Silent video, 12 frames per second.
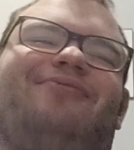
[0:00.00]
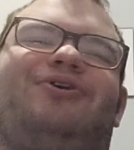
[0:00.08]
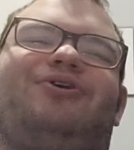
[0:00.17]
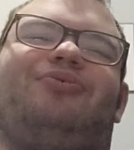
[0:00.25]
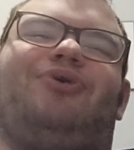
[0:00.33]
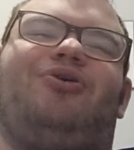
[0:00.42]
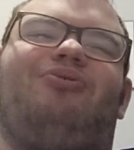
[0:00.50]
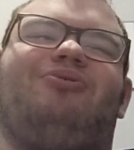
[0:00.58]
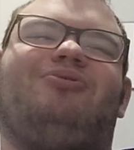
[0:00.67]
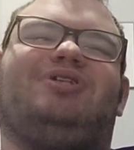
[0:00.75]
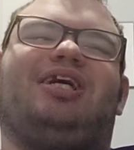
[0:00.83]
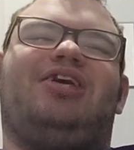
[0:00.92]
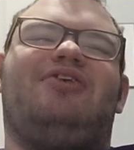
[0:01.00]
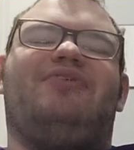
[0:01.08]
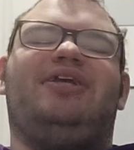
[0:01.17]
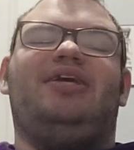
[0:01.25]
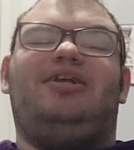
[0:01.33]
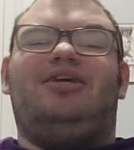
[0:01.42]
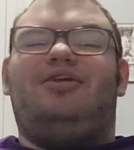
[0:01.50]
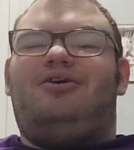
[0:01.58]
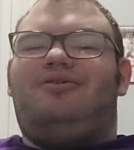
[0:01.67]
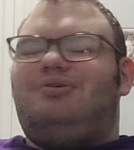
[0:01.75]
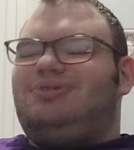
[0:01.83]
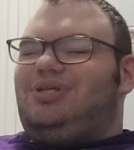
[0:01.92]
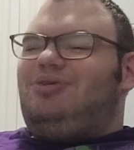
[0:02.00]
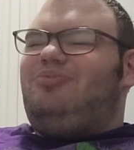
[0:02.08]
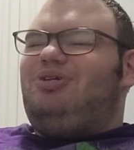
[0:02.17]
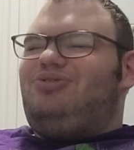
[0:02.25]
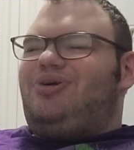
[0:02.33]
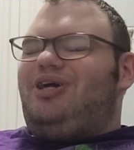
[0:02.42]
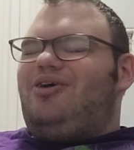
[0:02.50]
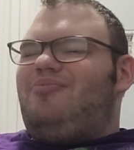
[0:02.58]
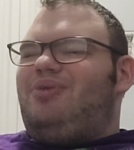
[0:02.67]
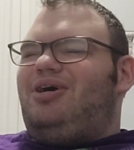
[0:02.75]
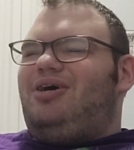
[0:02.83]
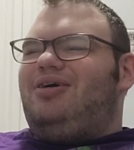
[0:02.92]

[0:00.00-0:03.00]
very well, where it was like even he didn't know he was gonna betray him.